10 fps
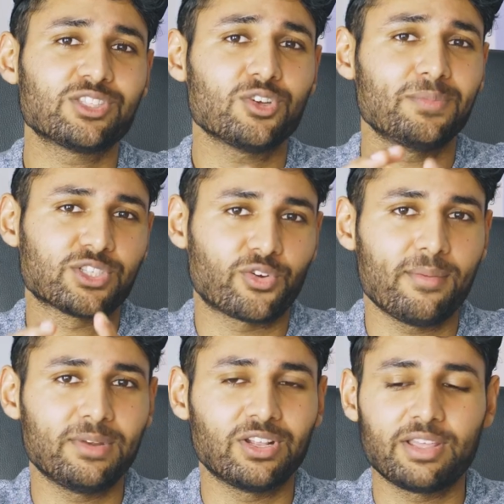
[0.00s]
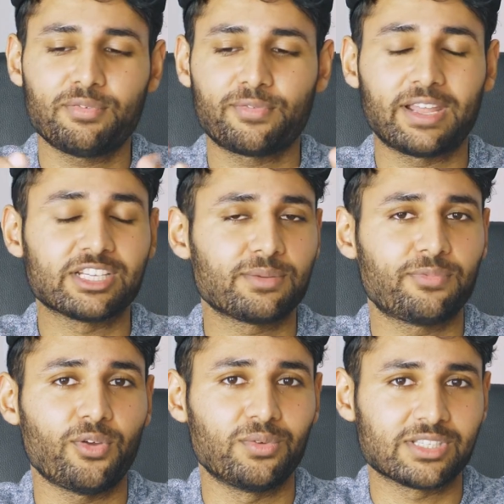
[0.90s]
it's almost criminal if a flagship
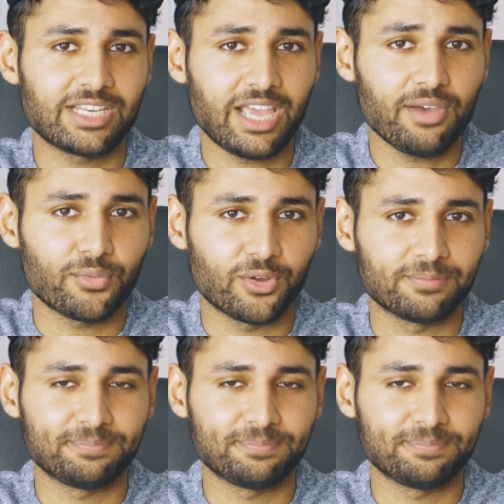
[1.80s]
phone doesn't have one.